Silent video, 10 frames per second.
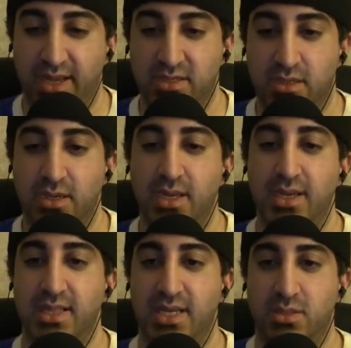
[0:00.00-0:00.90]
Basically,
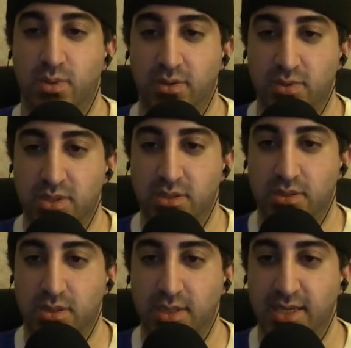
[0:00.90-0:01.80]
that's what it
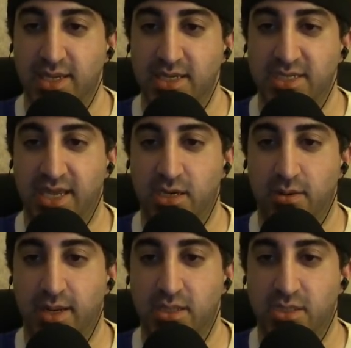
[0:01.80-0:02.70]
was
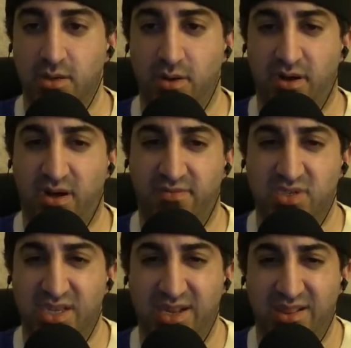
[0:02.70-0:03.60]
centered around. So all of a
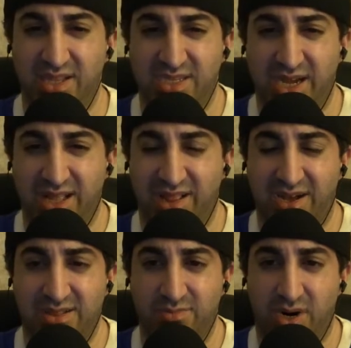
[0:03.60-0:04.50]
sudden, this guy
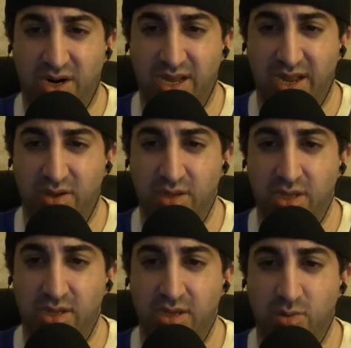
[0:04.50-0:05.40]
Lachlan Markay
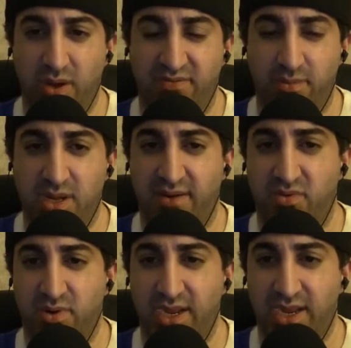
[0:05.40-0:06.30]
went from
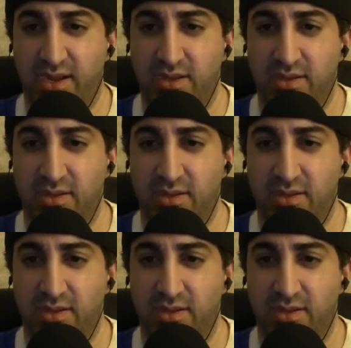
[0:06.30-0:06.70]
covering,